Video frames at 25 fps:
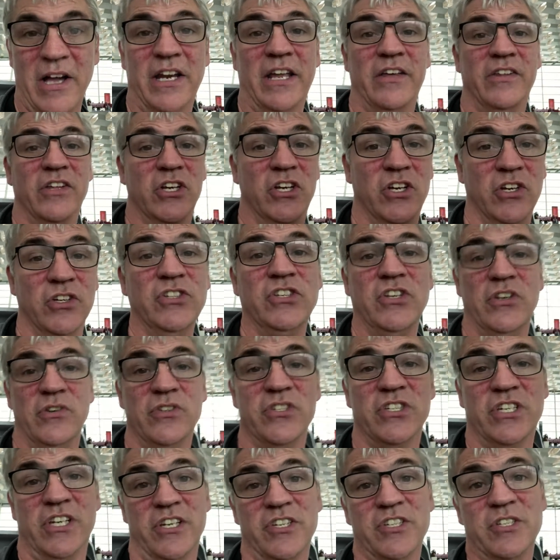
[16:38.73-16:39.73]
Now the good
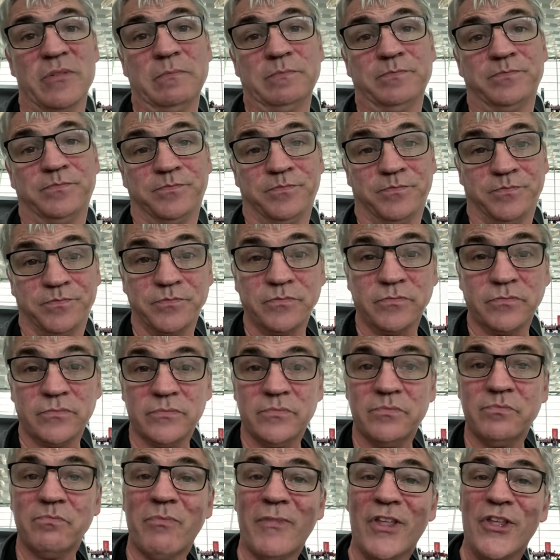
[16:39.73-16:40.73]
news is
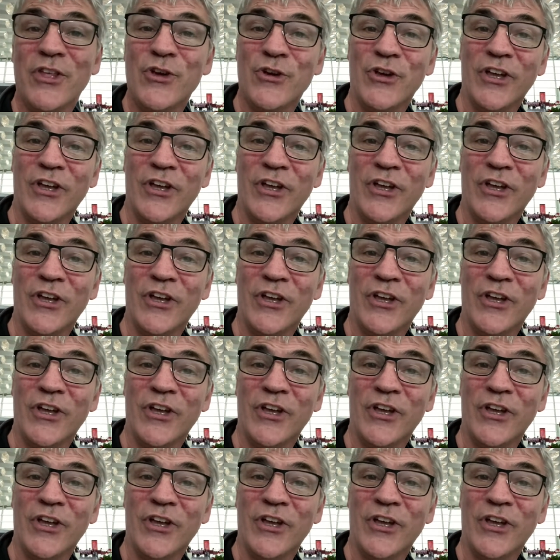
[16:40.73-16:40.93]
you